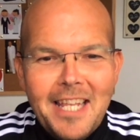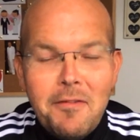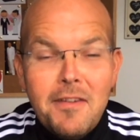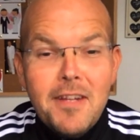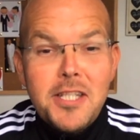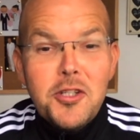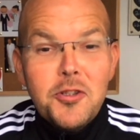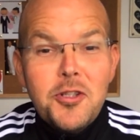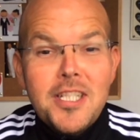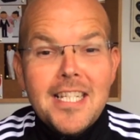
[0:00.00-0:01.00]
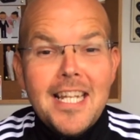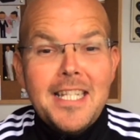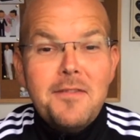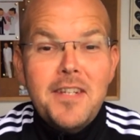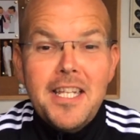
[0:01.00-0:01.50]
If you've enjoyed
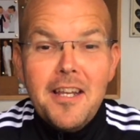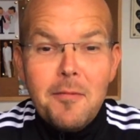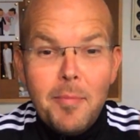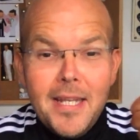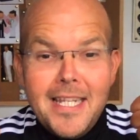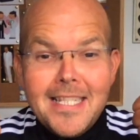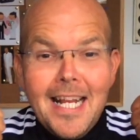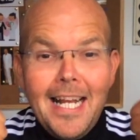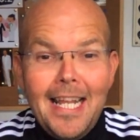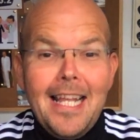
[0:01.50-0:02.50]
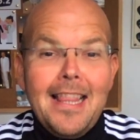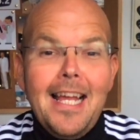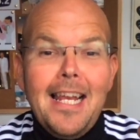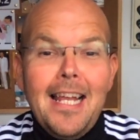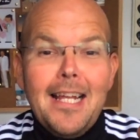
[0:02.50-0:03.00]
today's video, please click
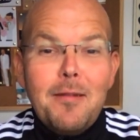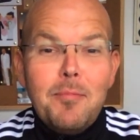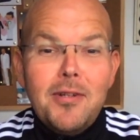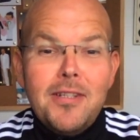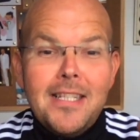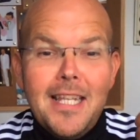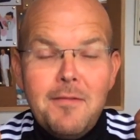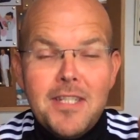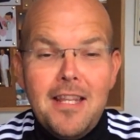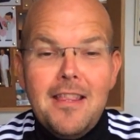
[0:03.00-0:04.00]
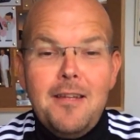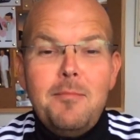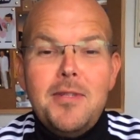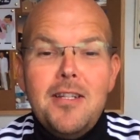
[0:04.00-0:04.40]
that like button, give us a thumbs